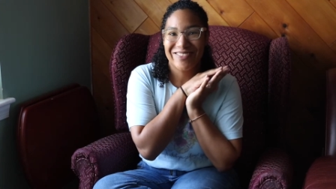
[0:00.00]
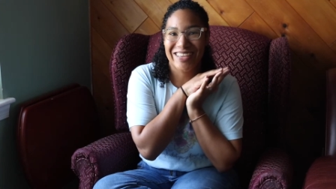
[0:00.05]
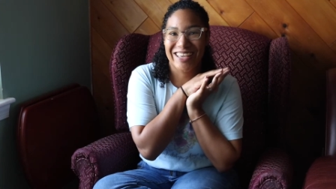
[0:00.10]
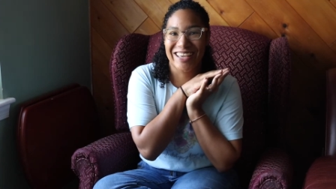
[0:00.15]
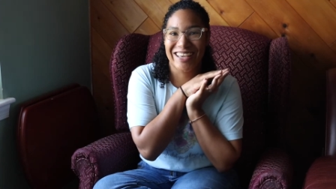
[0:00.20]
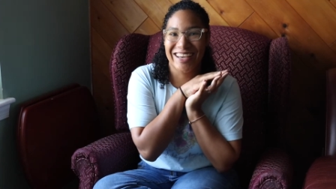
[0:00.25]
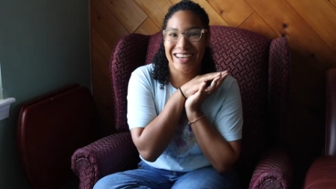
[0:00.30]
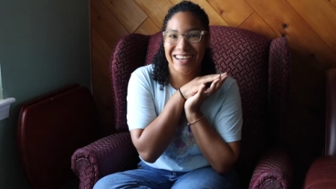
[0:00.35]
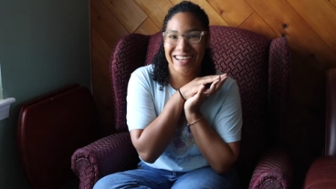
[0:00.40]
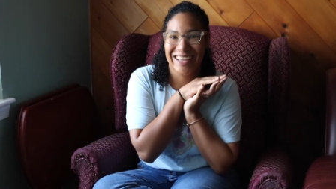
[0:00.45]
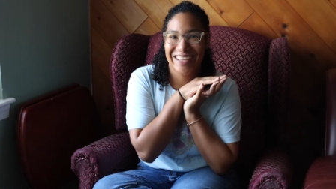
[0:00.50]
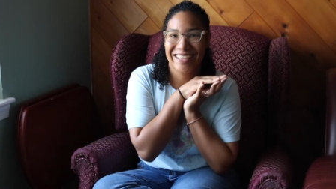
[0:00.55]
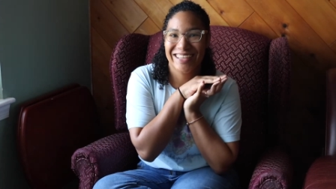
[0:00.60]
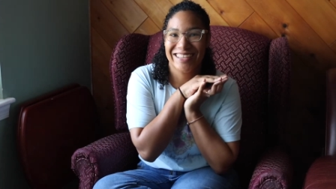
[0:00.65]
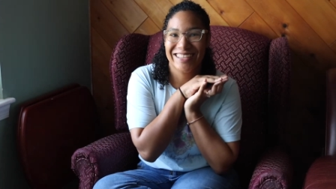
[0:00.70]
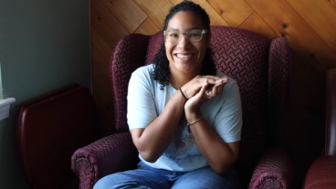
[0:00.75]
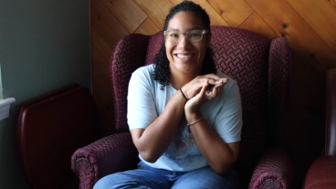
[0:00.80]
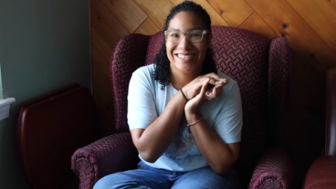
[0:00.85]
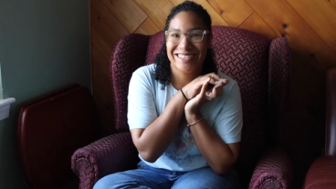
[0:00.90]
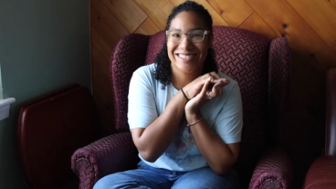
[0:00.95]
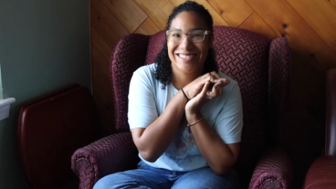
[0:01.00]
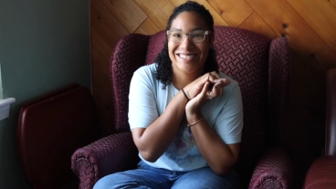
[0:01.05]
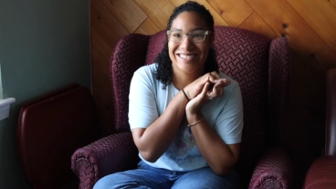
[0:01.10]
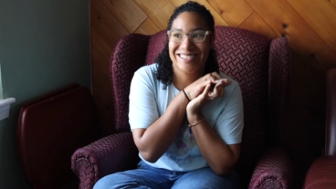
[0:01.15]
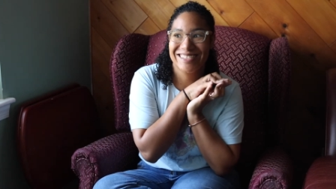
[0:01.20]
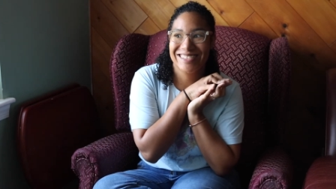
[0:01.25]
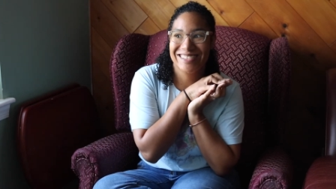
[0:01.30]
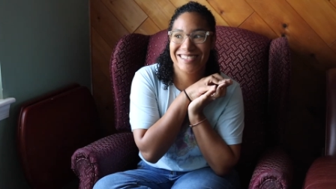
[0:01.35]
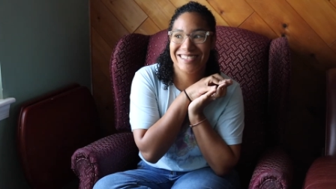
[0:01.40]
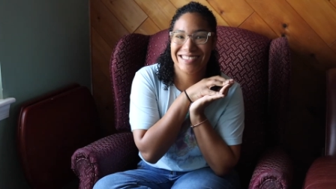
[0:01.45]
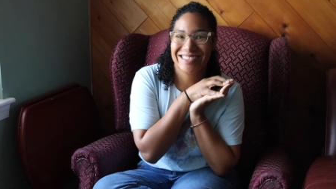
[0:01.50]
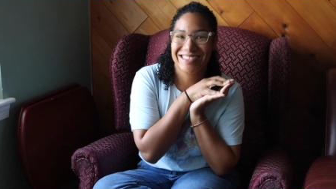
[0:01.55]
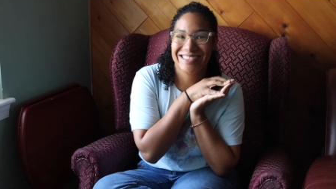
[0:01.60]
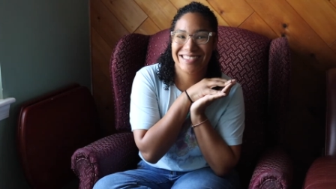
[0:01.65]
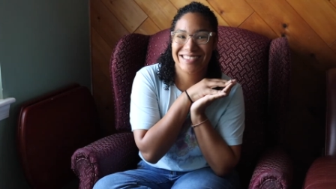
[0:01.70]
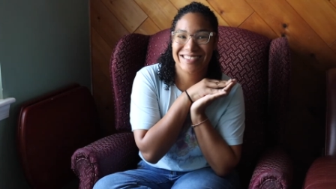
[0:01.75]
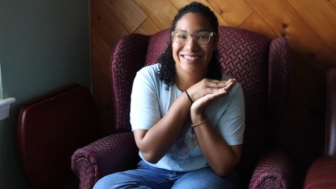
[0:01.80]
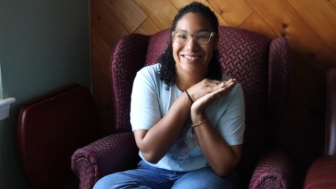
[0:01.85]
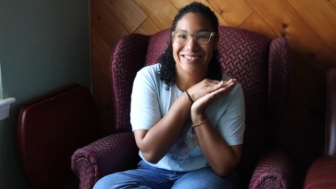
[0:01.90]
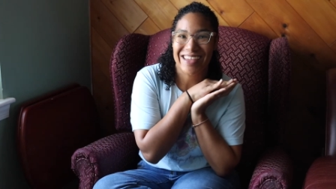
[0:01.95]
because
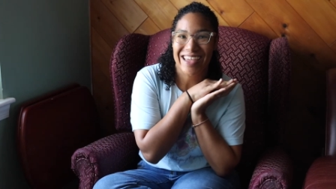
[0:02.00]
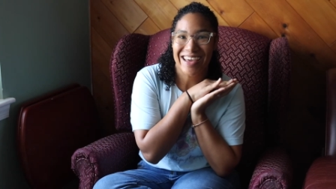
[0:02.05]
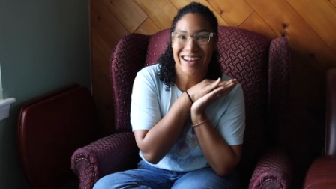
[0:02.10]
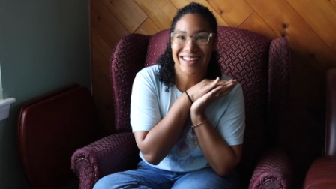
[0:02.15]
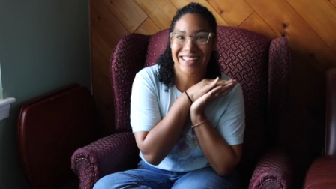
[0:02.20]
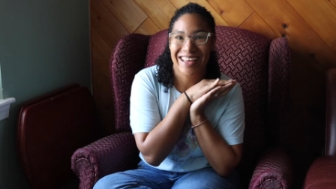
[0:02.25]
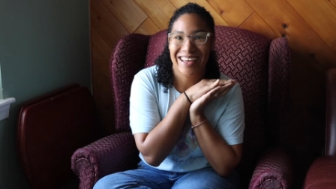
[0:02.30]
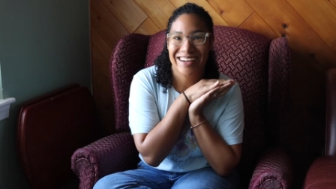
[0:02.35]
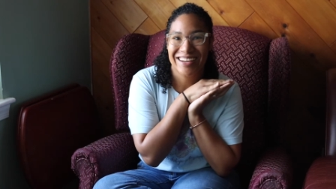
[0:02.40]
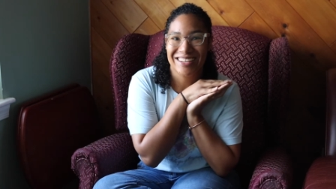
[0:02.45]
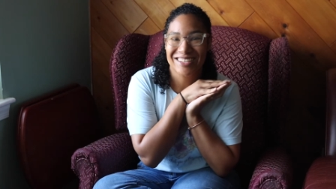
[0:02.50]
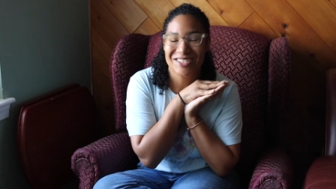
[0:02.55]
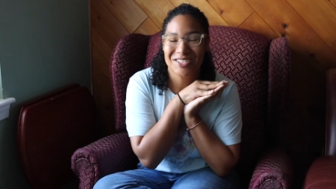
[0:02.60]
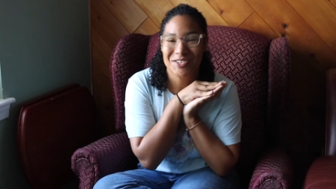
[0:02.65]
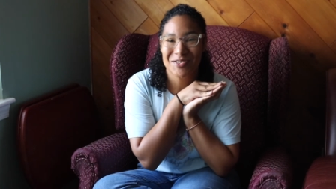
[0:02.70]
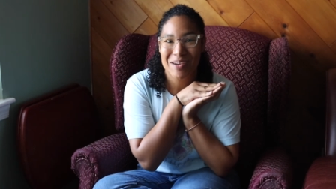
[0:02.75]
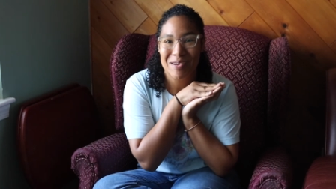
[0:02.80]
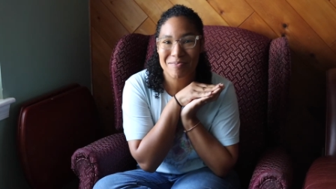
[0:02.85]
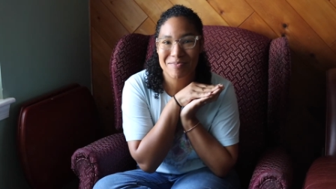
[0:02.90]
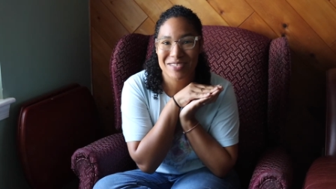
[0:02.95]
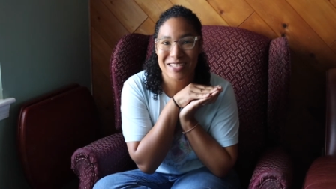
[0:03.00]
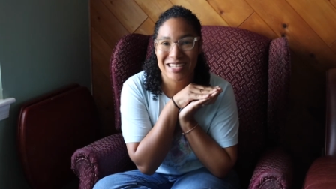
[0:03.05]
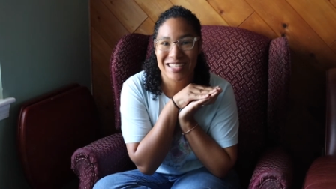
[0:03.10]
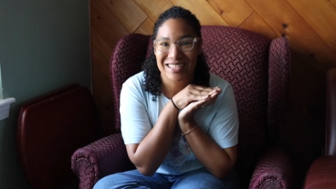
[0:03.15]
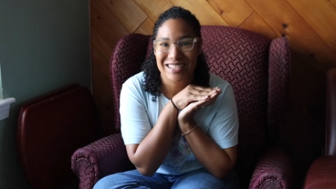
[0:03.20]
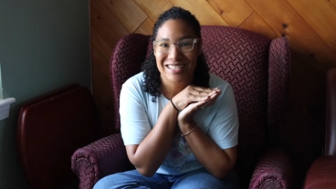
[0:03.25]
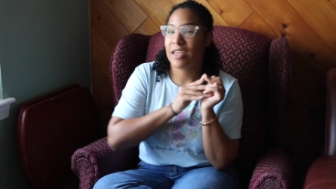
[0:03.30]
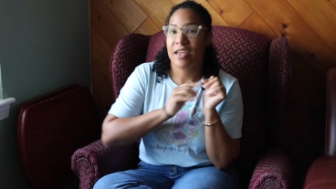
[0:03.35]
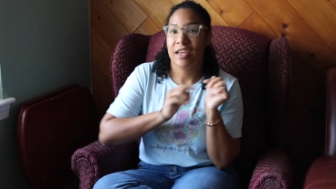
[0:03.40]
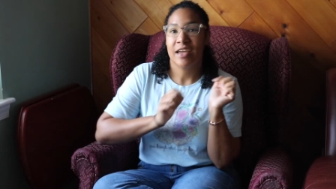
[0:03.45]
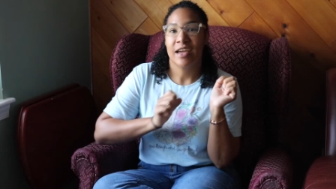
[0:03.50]
we had a lot of interruptions.